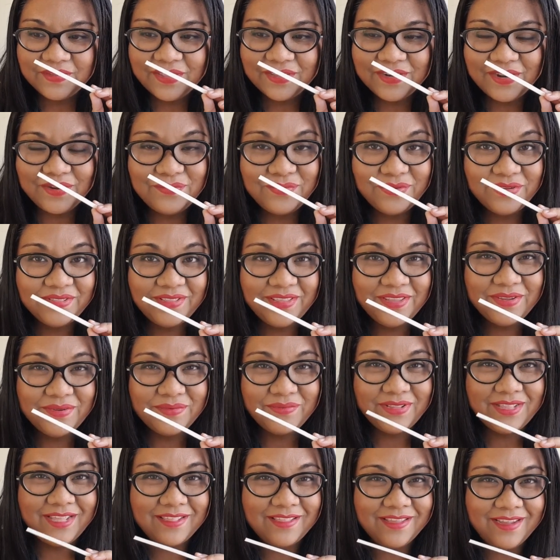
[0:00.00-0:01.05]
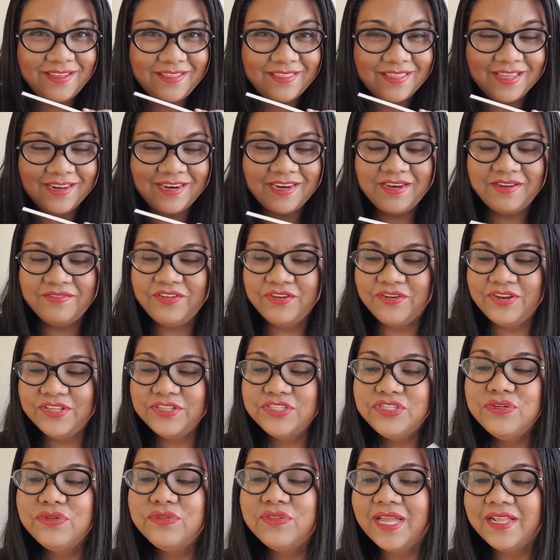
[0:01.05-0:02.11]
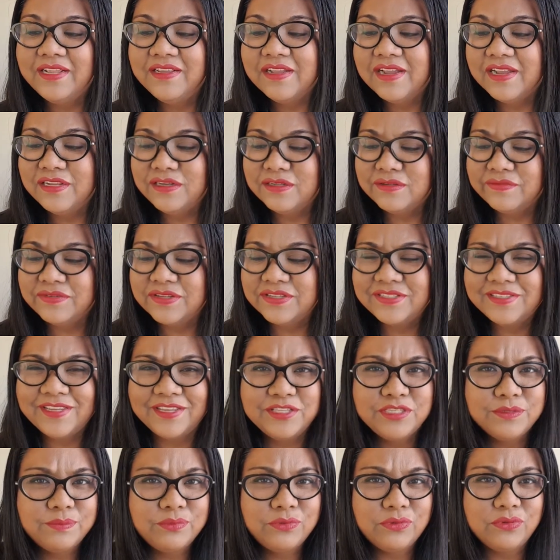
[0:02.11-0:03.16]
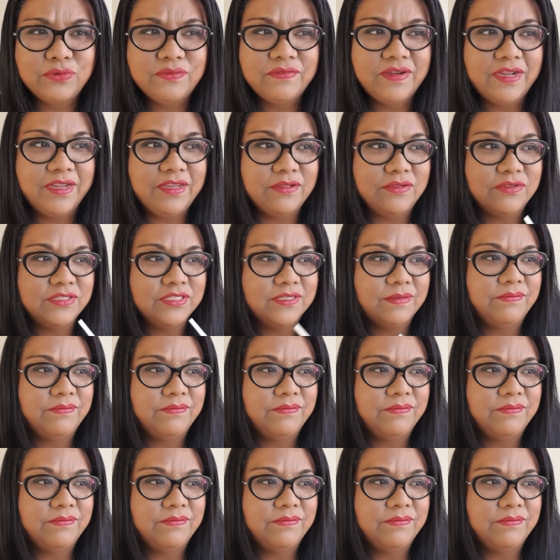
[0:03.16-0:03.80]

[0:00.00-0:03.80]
And I really, really like that. And if you're into that kind of scent profile,